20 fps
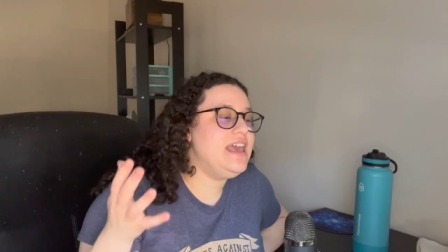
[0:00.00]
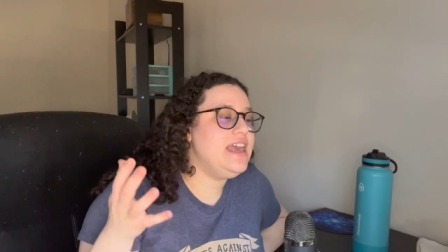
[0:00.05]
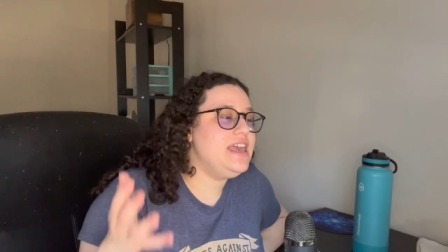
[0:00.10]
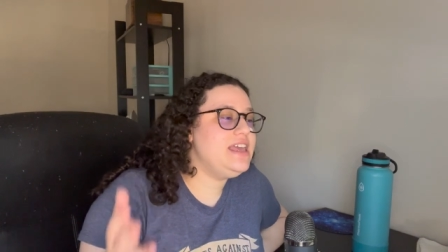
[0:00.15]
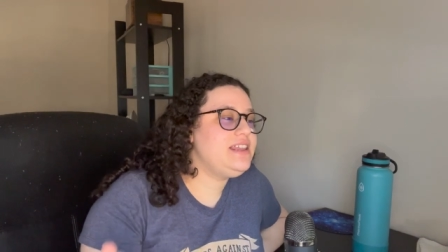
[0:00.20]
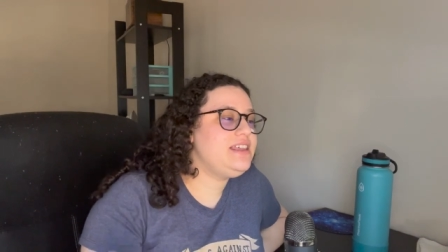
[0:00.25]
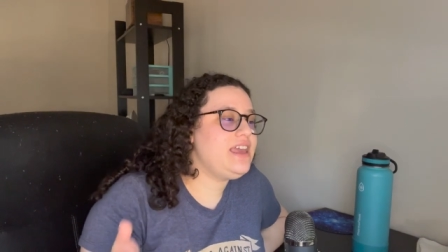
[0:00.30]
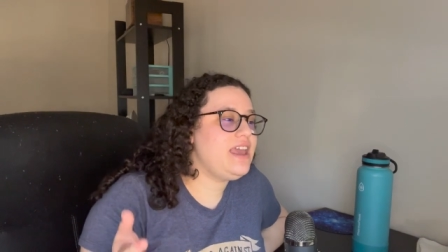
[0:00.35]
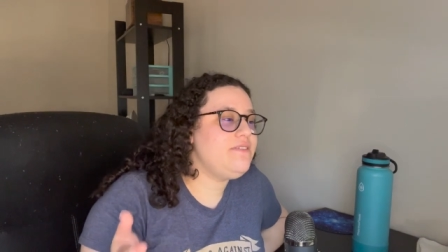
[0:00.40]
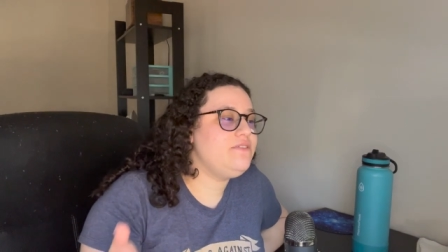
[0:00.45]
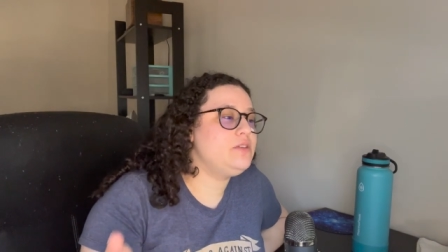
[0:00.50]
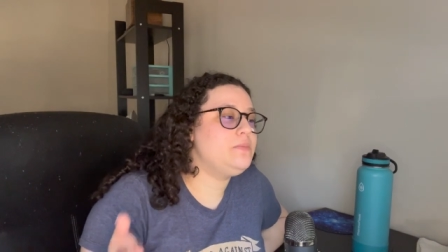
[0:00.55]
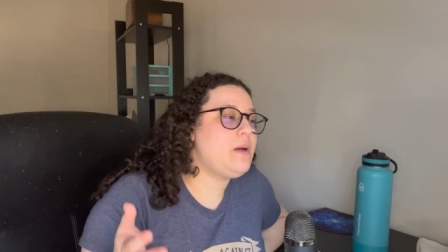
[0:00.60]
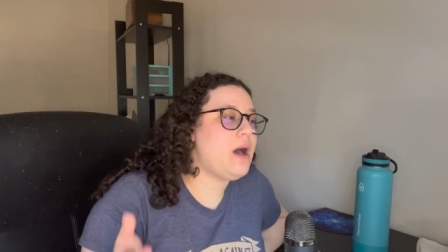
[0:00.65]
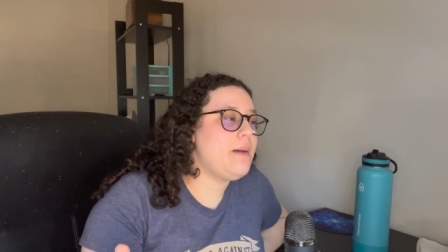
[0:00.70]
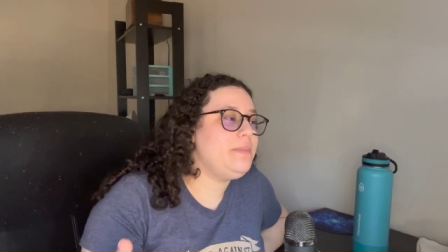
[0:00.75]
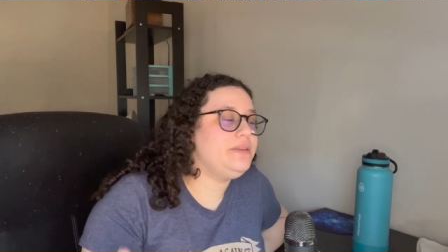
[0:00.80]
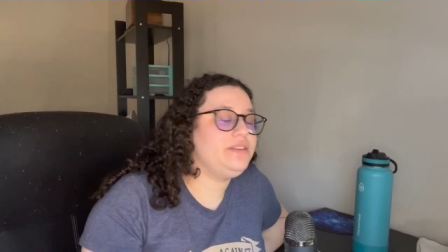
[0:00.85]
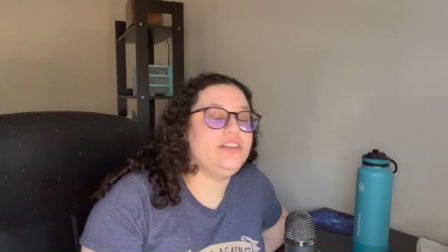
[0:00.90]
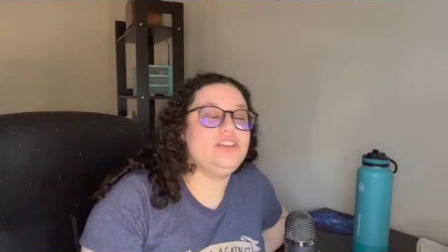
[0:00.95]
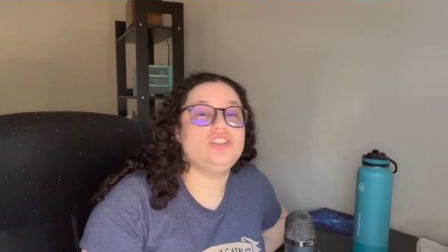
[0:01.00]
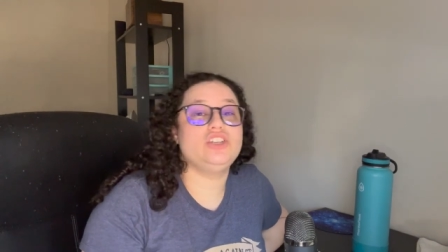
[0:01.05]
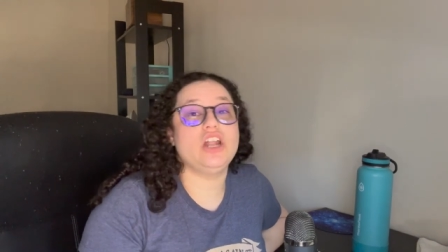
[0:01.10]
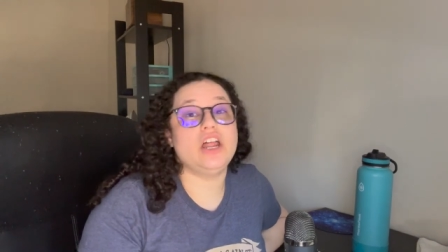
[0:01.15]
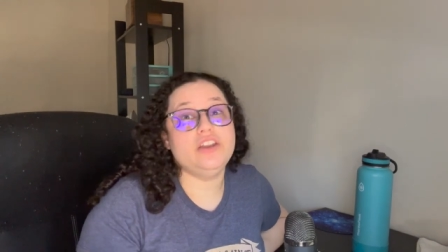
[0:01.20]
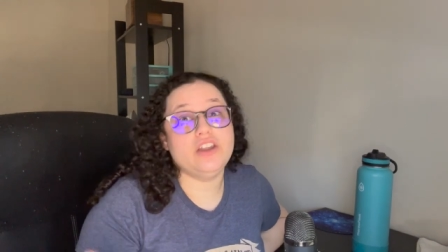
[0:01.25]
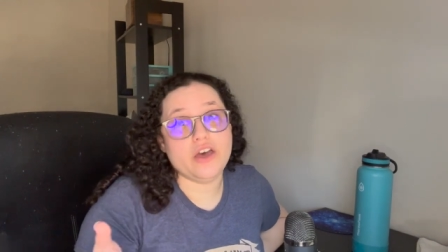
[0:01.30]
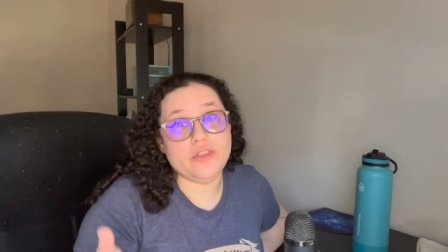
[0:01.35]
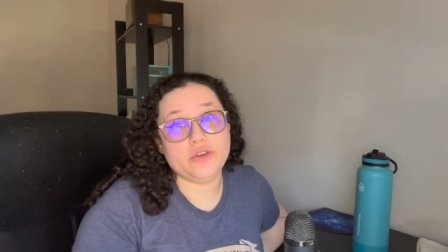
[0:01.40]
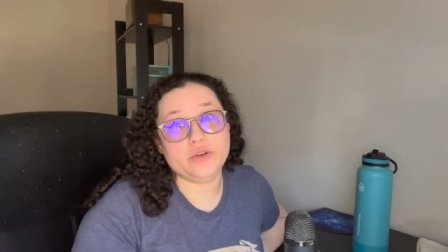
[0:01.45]
it gave the population
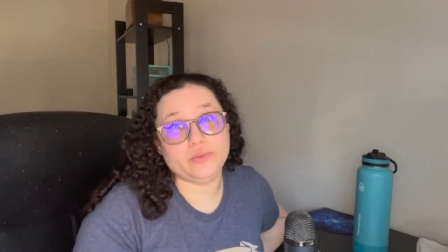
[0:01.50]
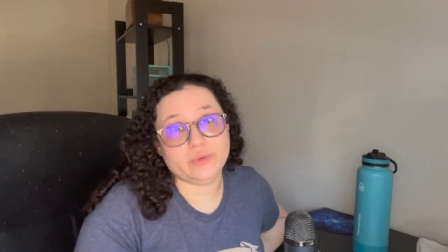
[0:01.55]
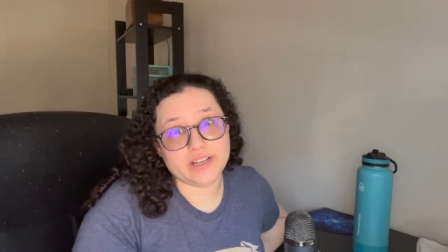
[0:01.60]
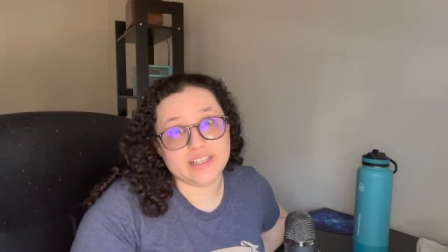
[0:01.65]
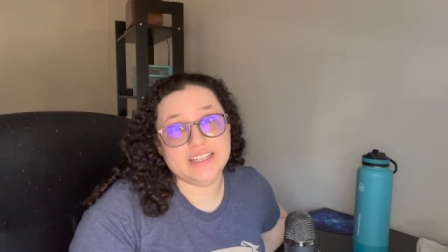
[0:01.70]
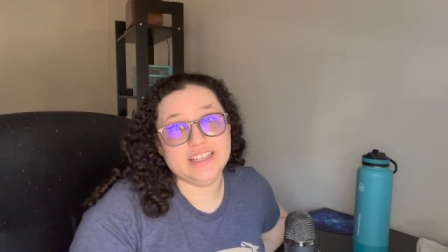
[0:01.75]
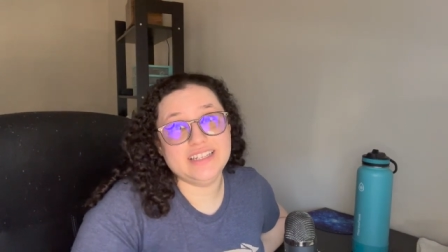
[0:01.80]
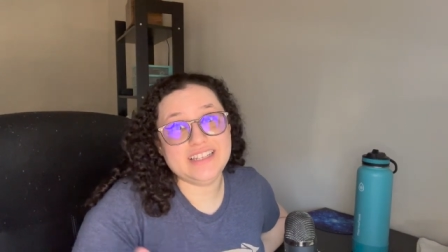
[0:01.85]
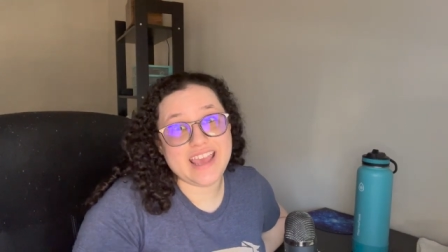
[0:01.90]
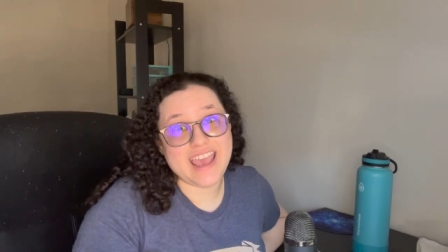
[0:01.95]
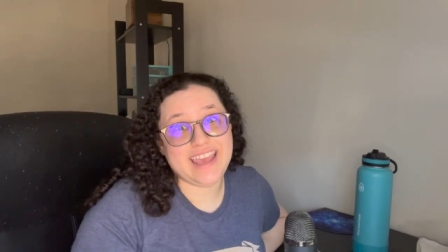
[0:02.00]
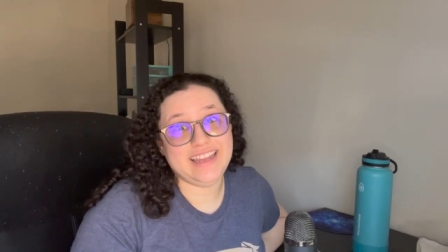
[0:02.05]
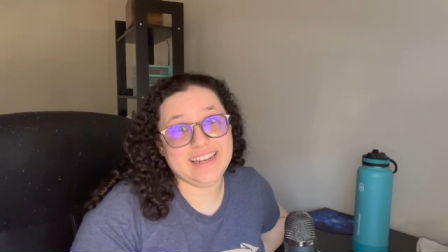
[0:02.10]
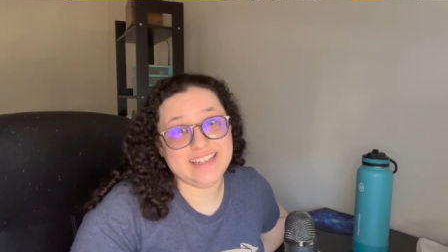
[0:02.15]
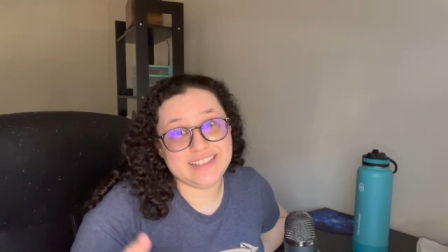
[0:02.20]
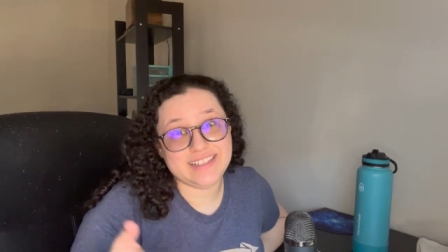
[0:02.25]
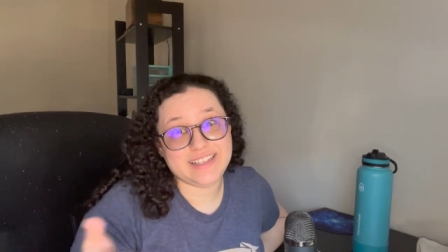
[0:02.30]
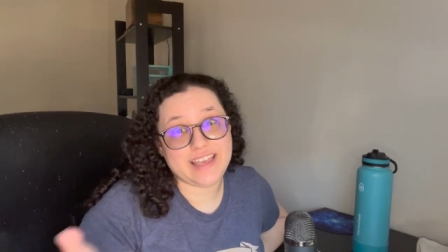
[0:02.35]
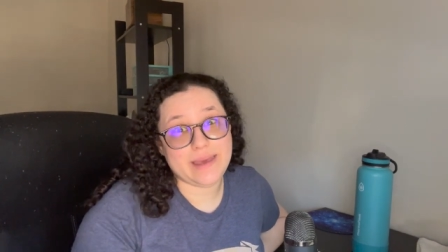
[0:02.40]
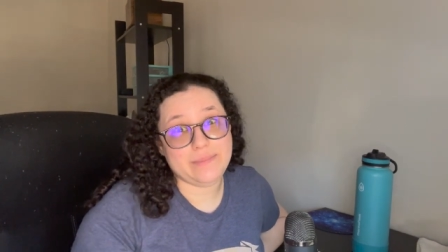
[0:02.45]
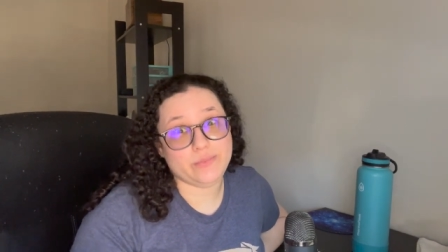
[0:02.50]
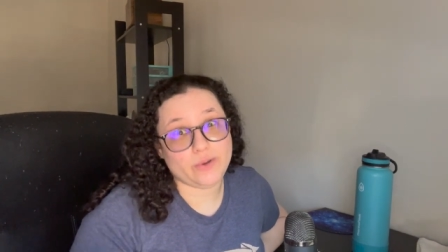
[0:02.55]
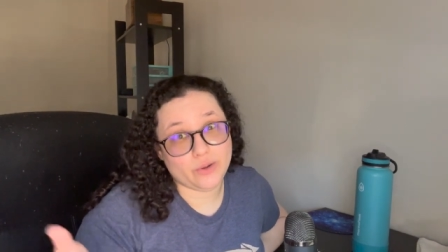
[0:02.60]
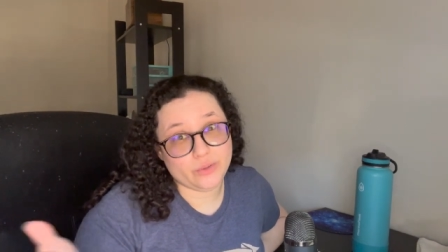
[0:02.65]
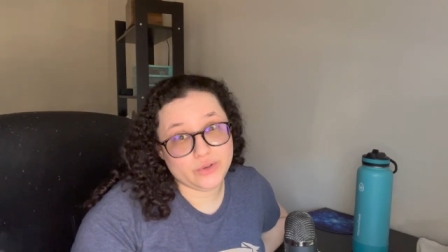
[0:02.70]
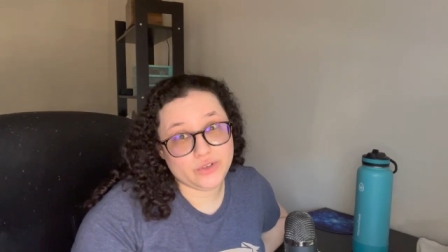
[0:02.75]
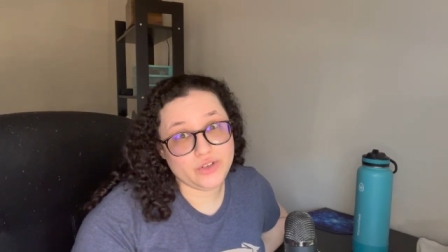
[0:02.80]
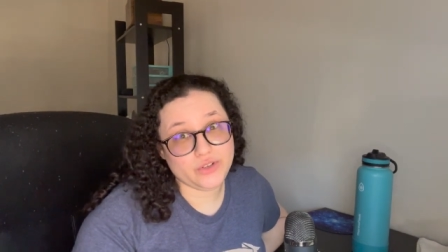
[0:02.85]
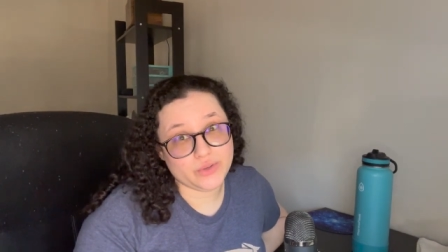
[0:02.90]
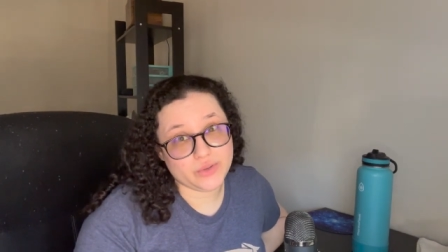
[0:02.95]
another reason to hate and
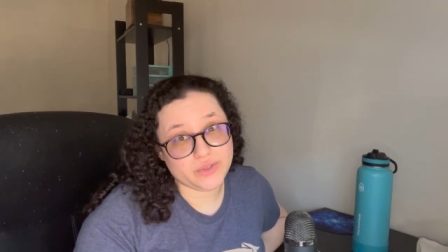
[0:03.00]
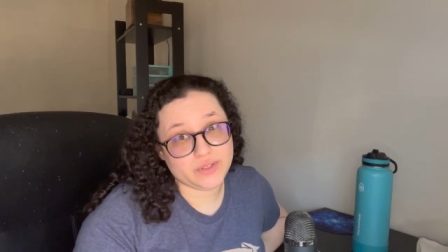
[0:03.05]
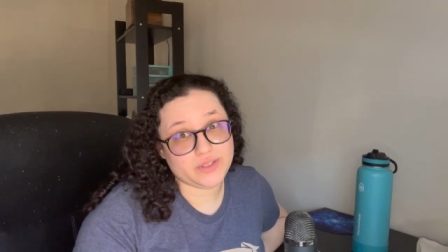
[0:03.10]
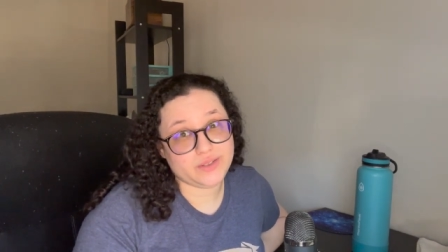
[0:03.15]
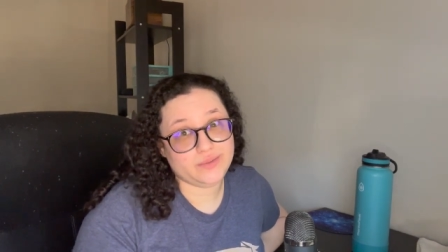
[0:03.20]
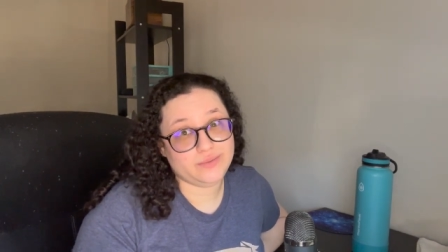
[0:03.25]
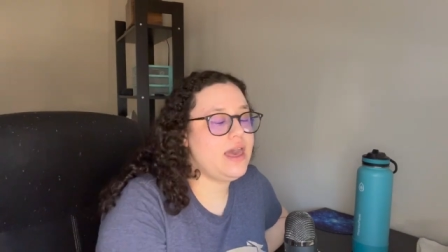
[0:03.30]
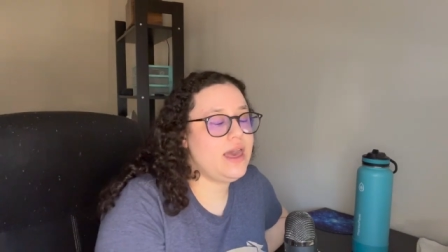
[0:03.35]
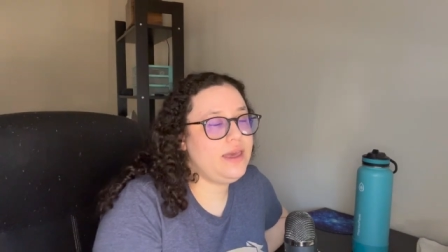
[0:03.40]
scapegoat Jews.